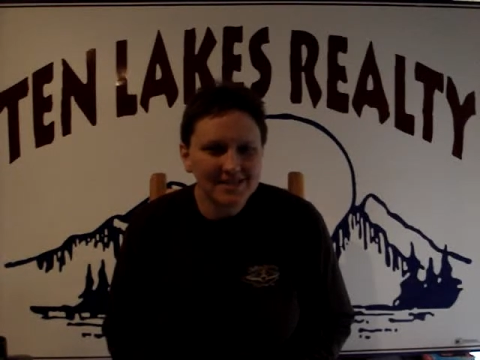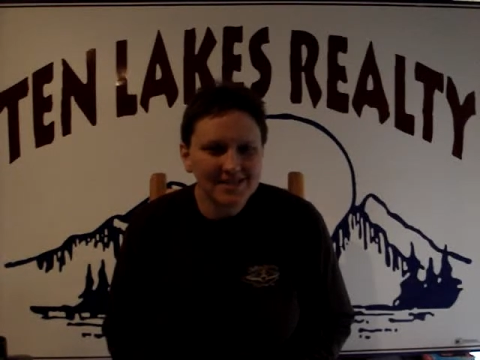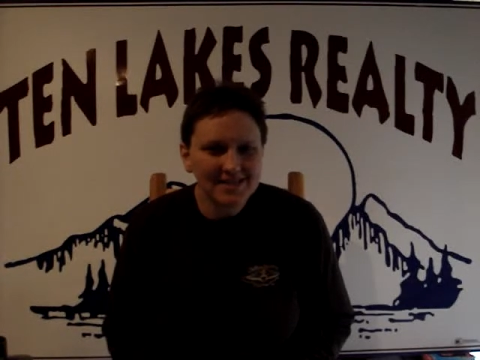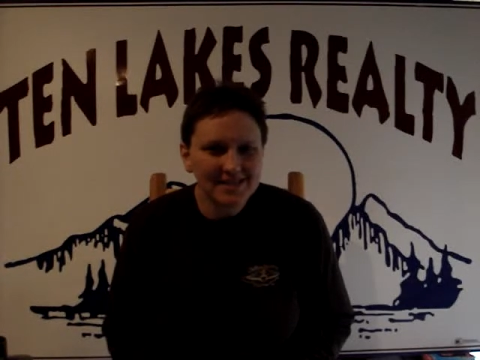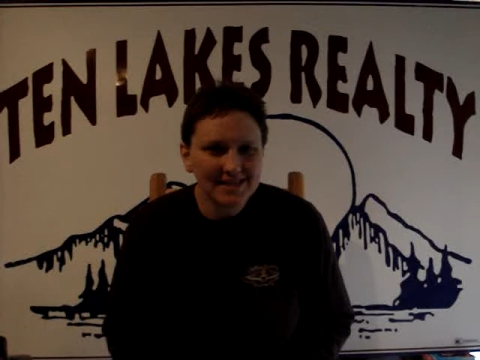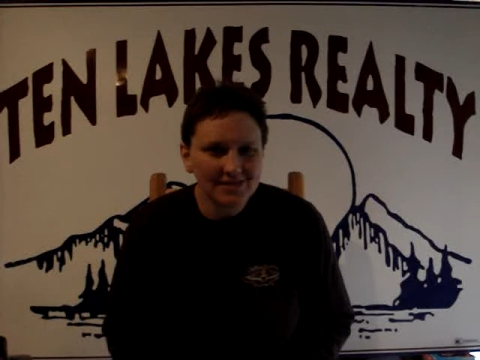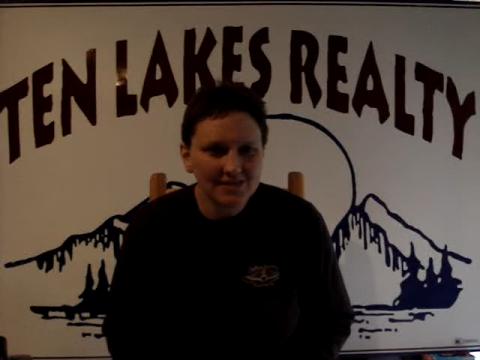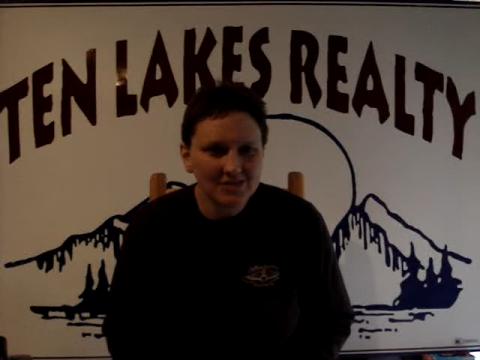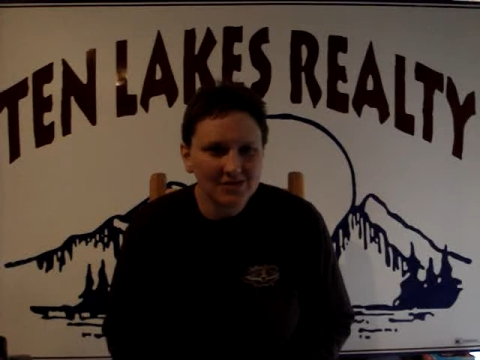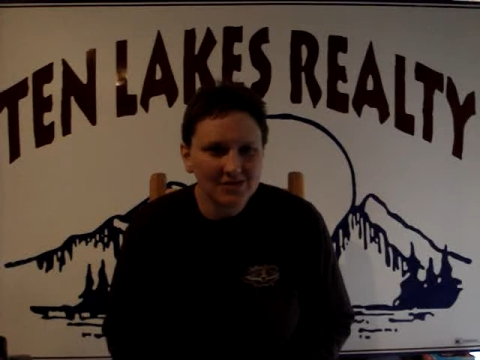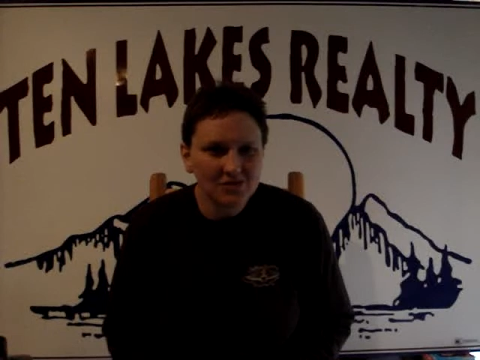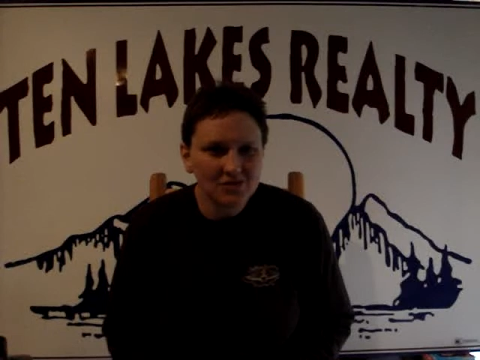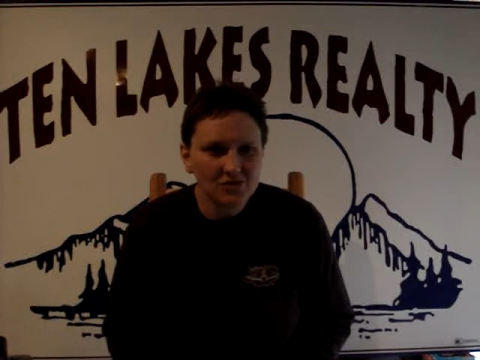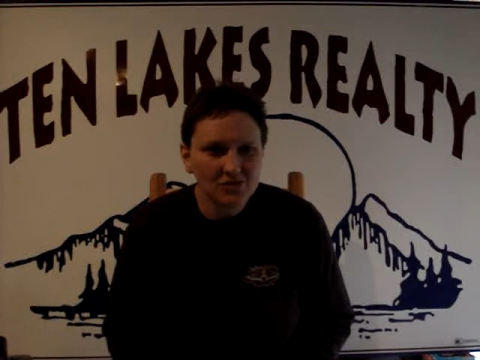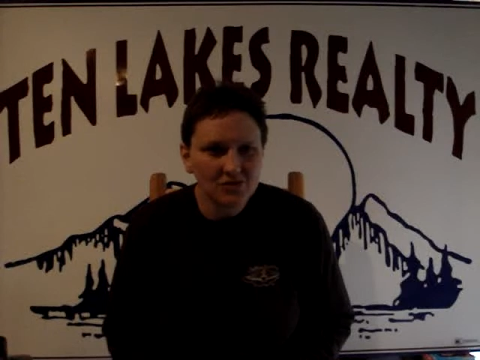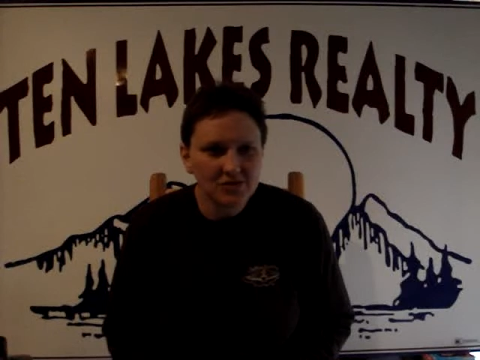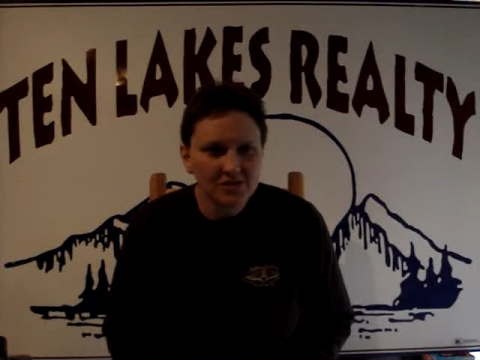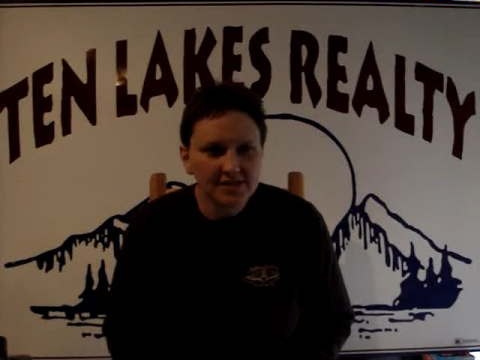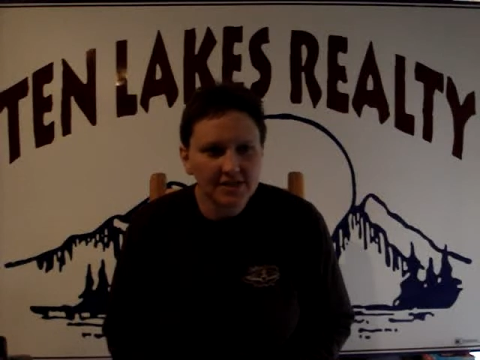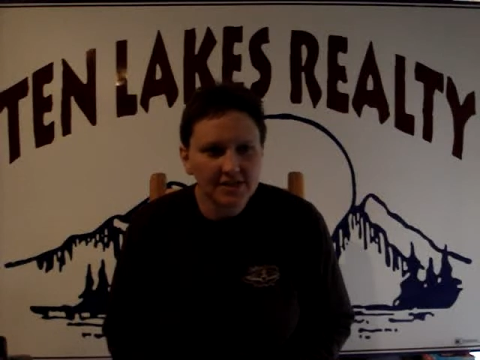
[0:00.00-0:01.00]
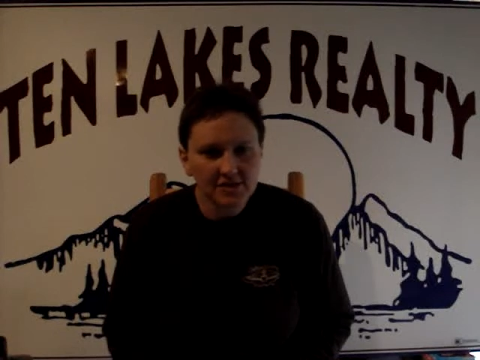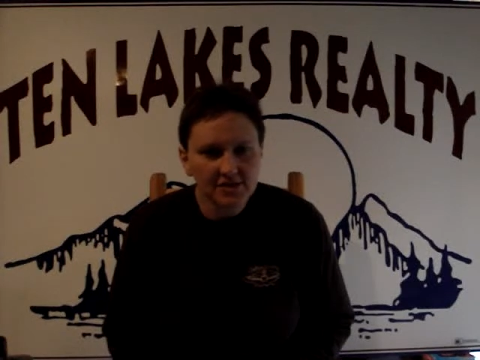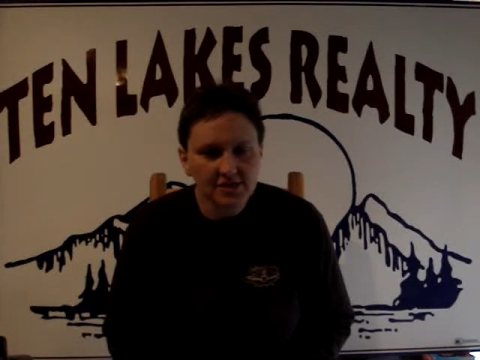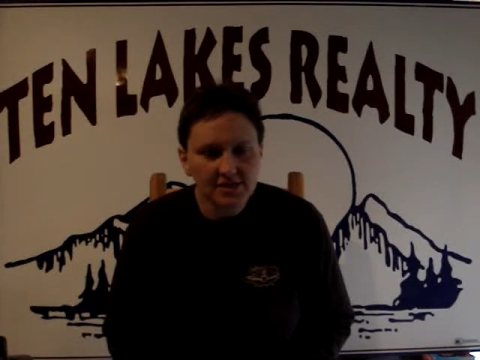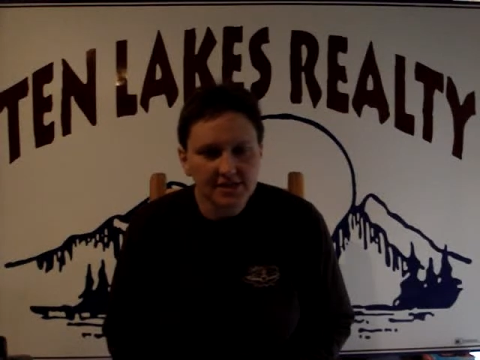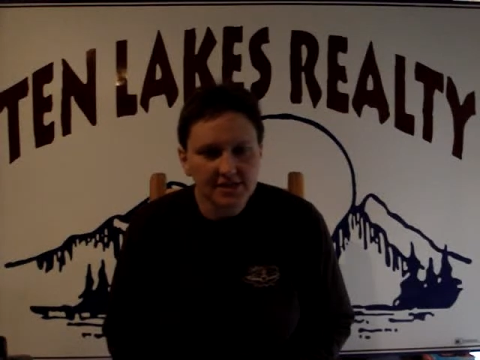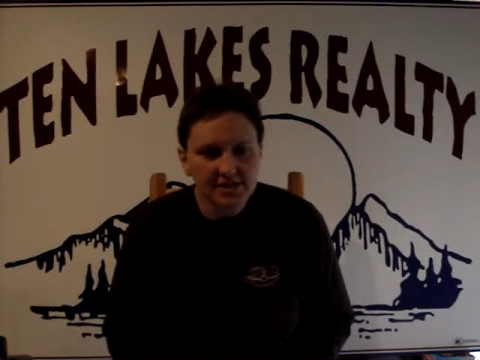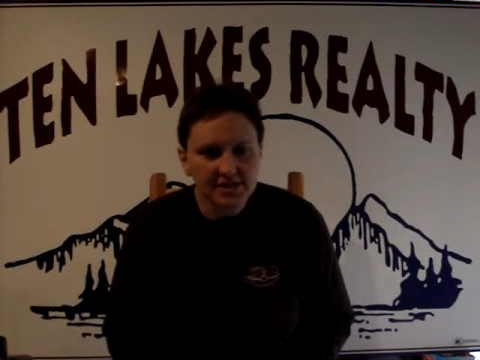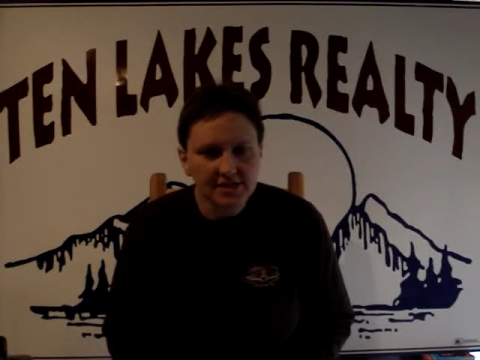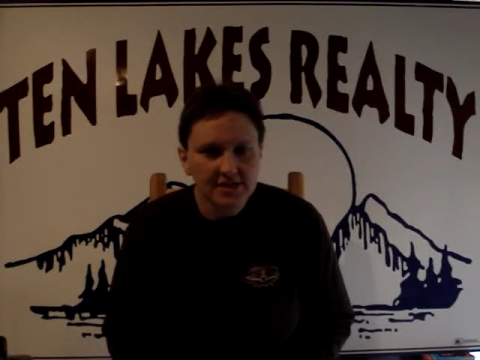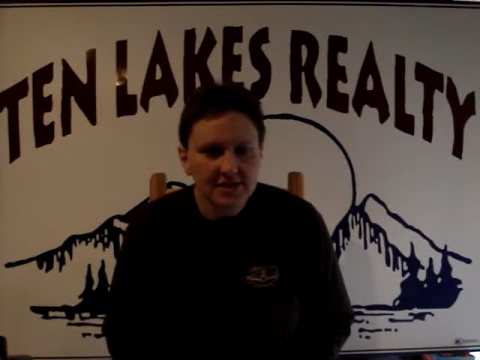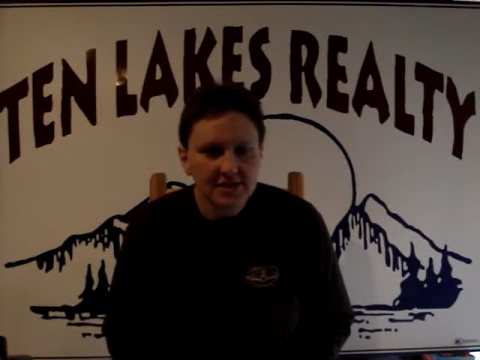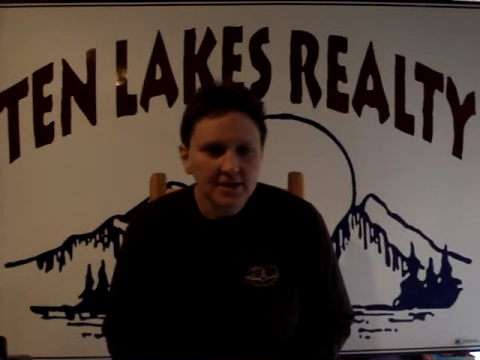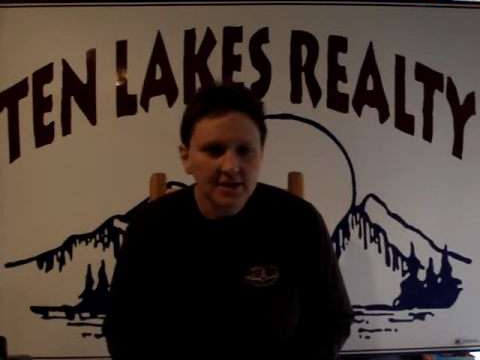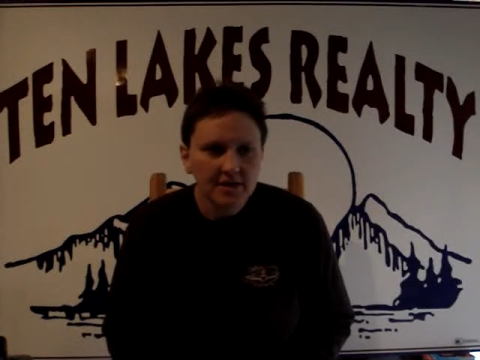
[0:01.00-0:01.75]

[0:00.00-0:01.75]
seller knows or the seller's agent.